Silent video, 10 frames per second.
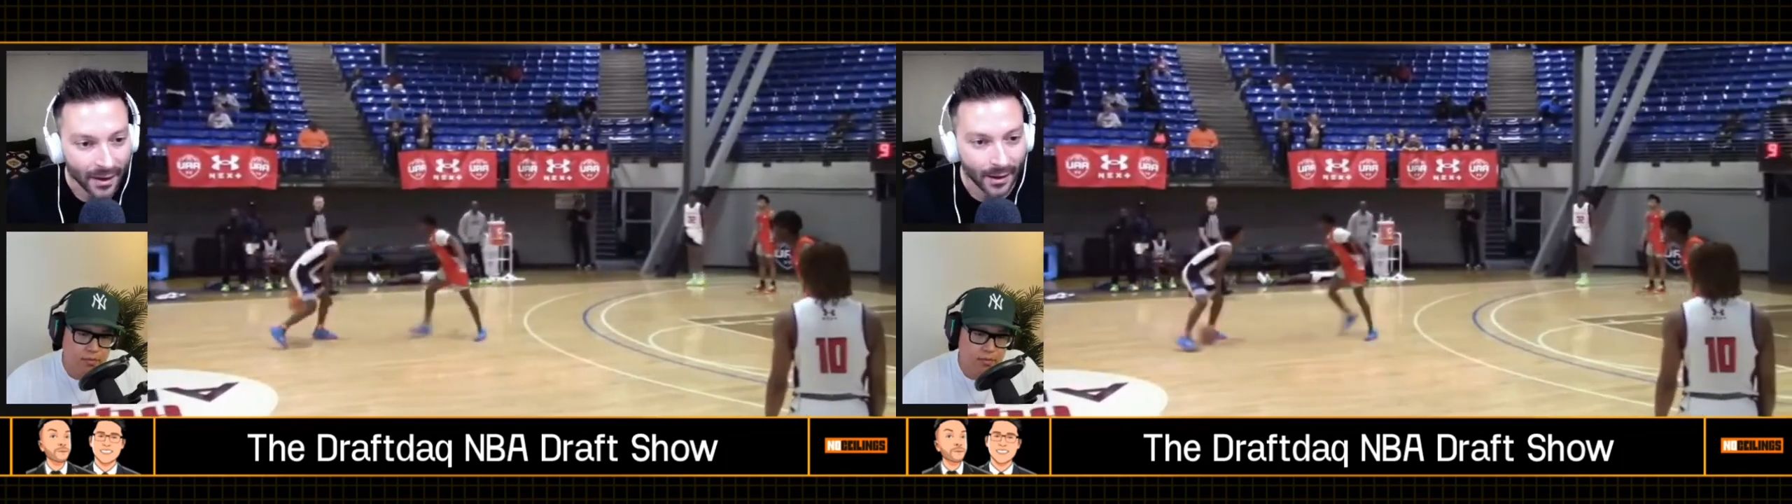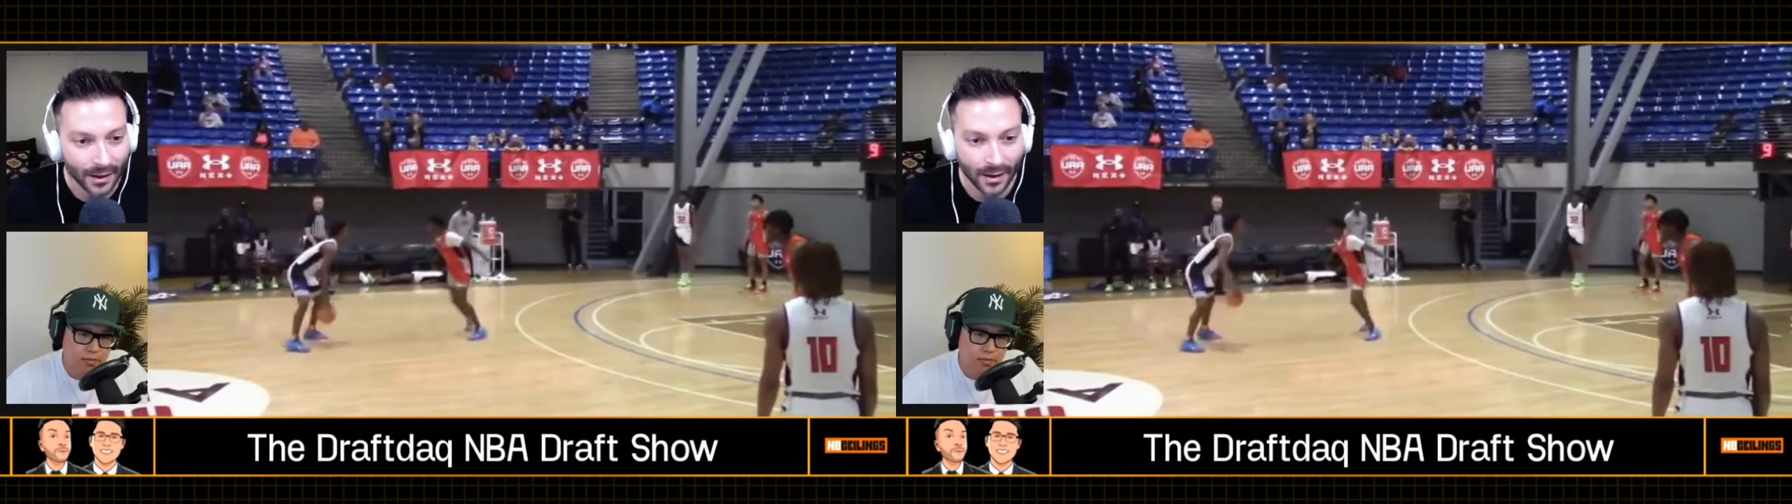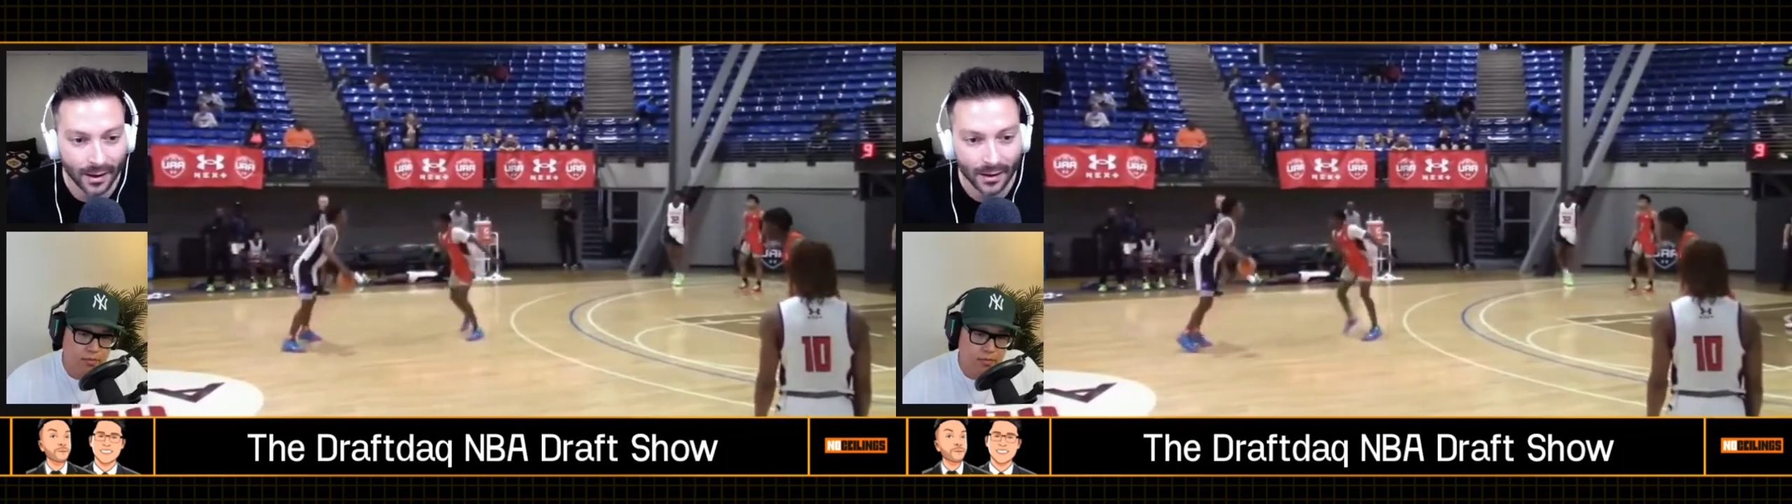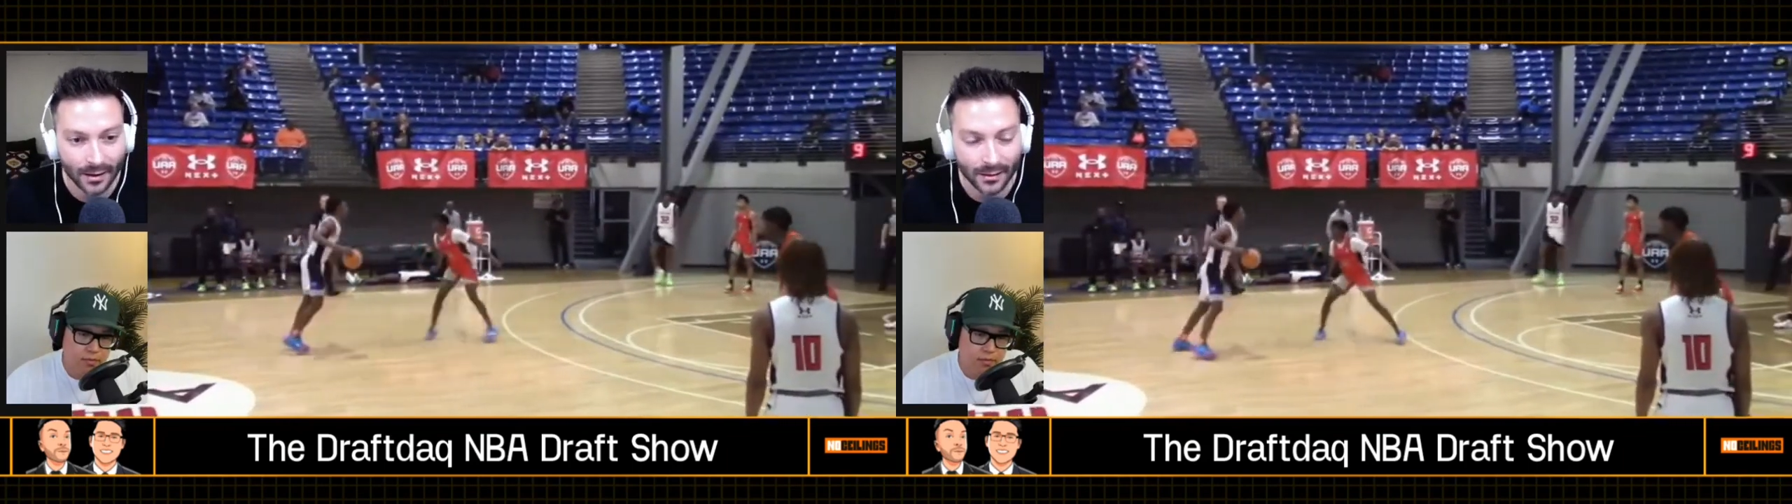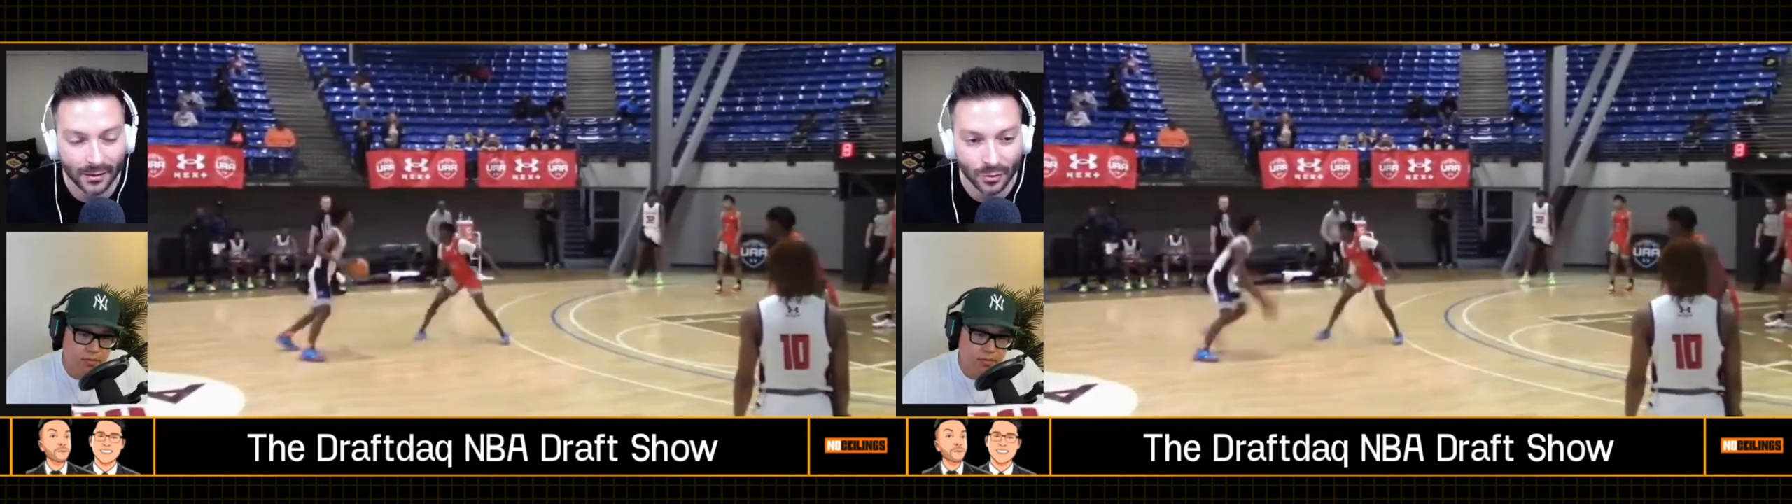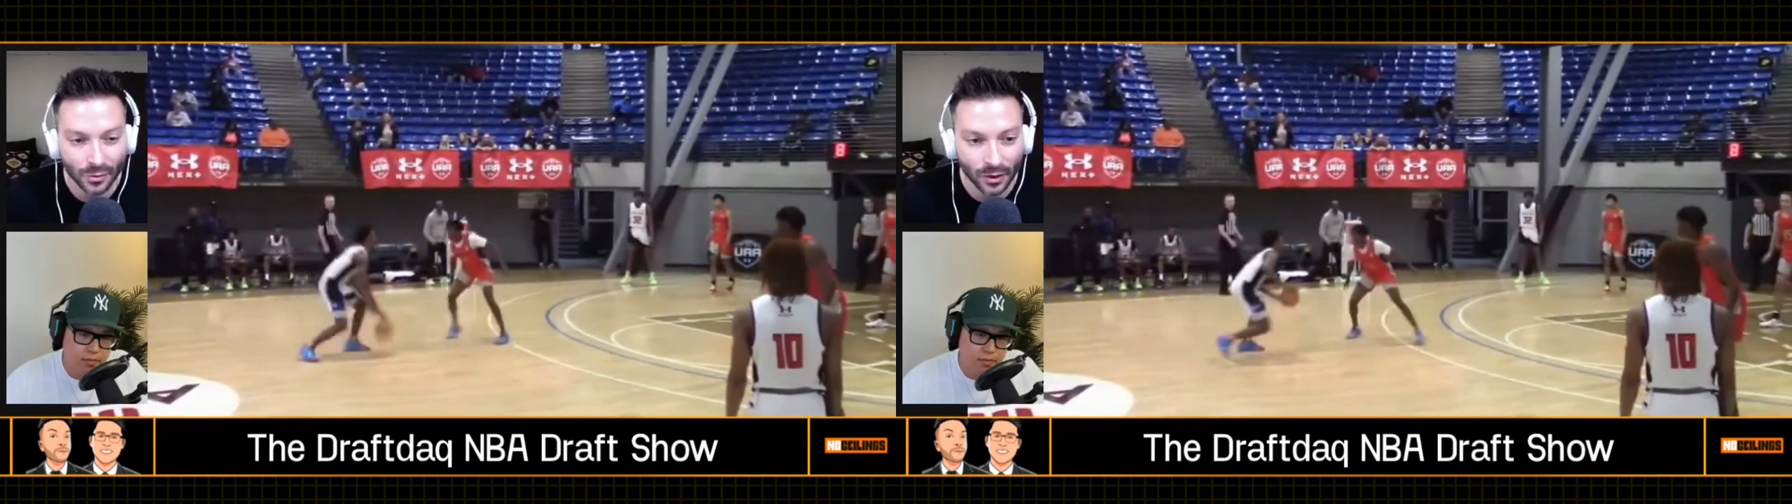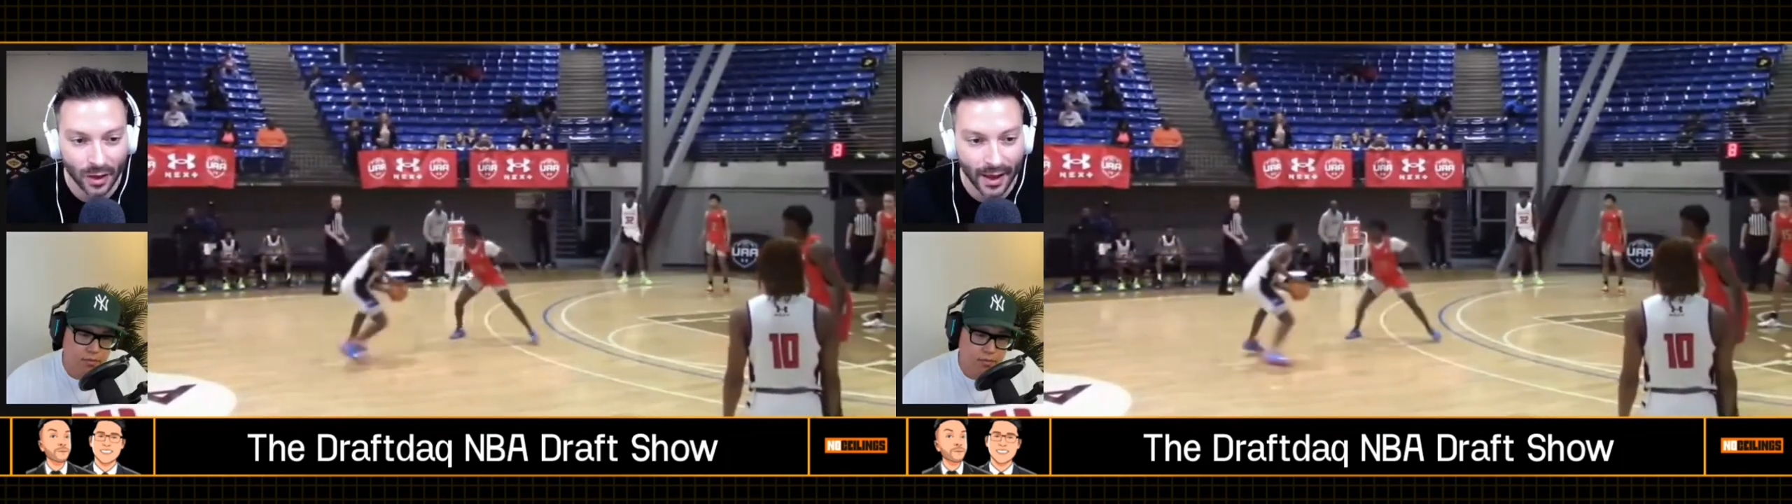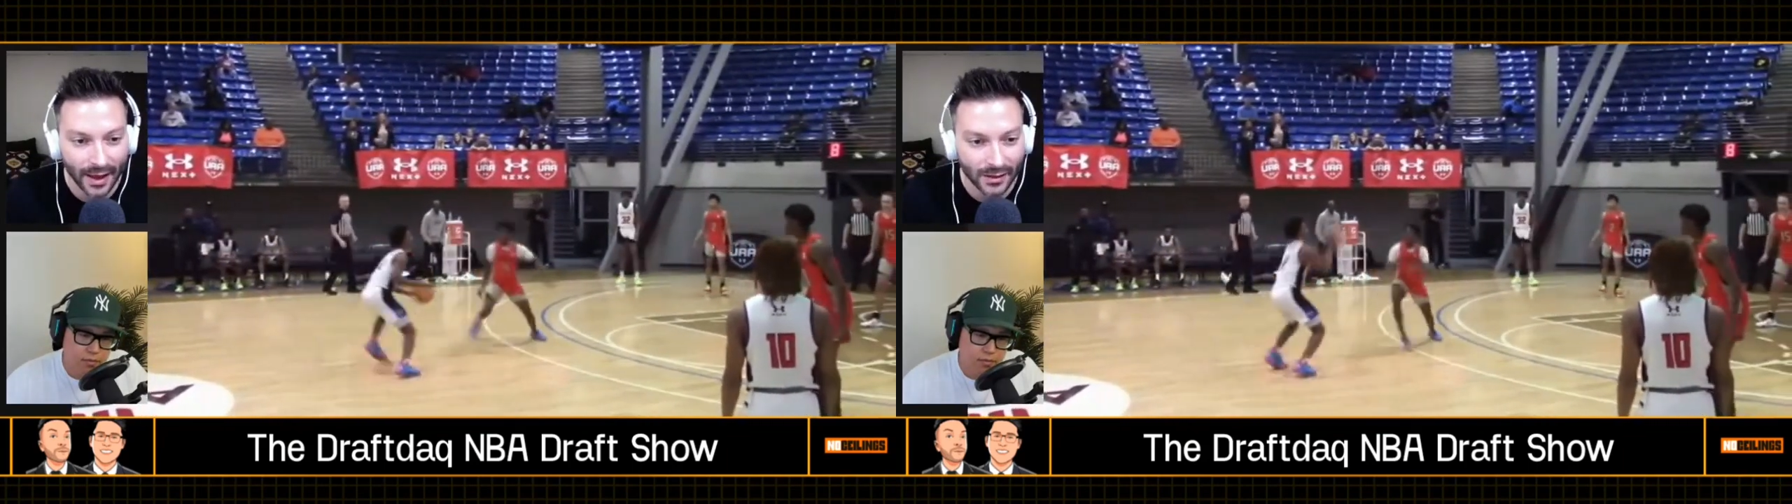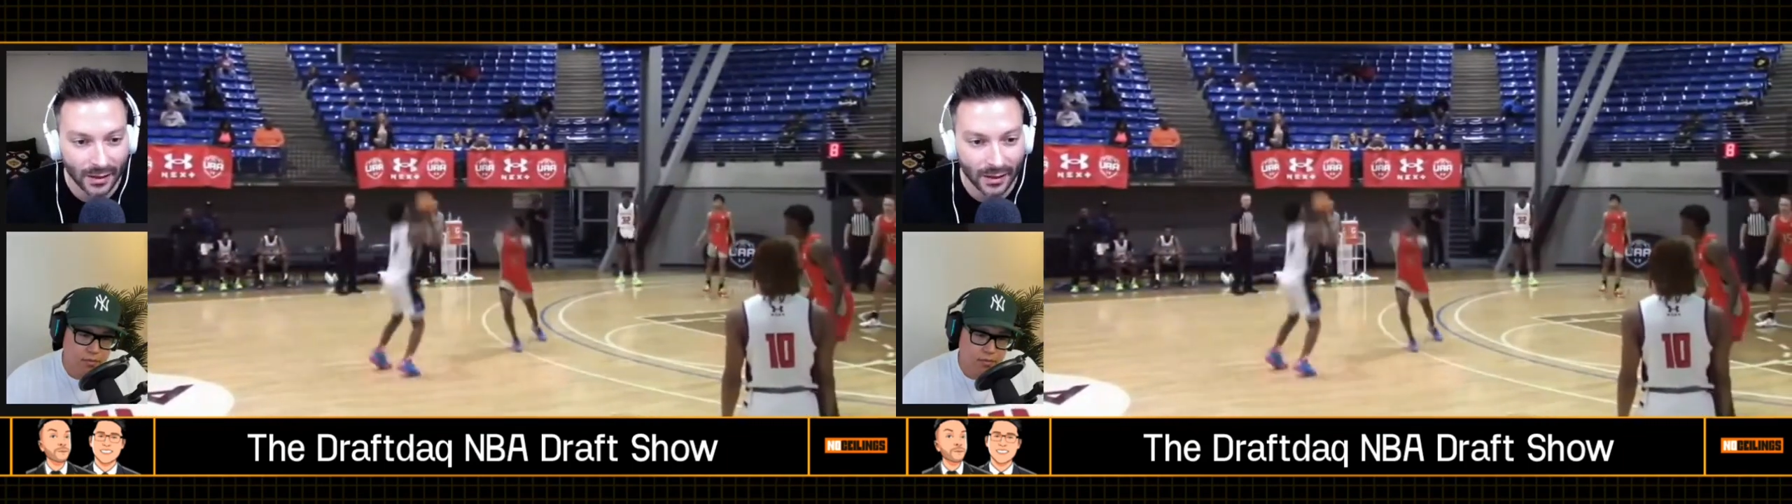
uh, through the legs,